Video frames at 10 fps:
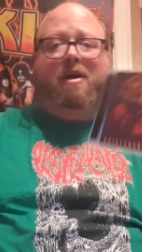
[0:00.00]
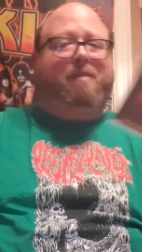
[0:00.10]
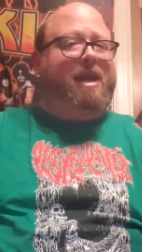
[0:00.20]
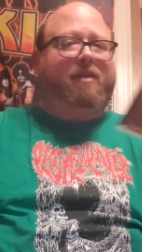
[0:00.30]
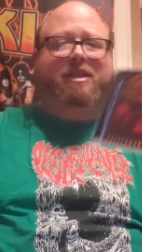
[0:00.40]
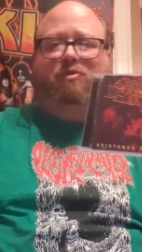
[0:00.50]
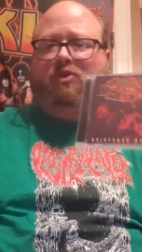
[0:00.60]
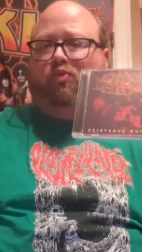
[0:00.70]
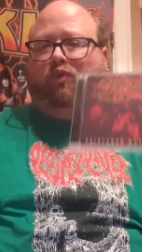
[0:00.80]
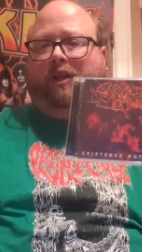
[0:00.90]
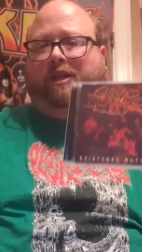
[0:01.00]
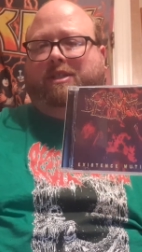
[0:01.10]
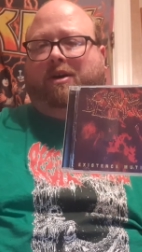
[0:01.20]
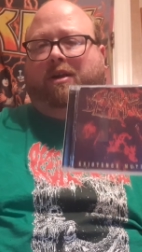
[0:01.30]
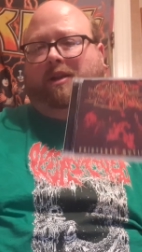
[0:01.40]
But yeah, this was really
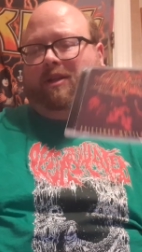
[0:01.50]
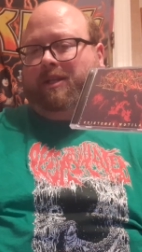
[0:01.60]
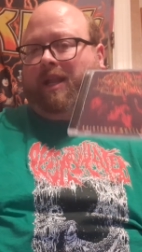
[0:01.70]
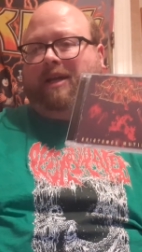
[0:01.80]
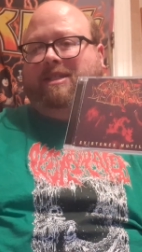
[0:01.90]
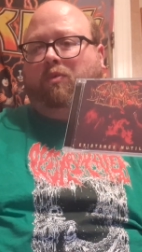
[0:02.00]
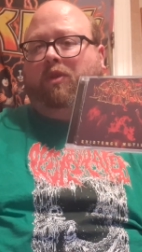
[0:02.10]
solid. And like I said,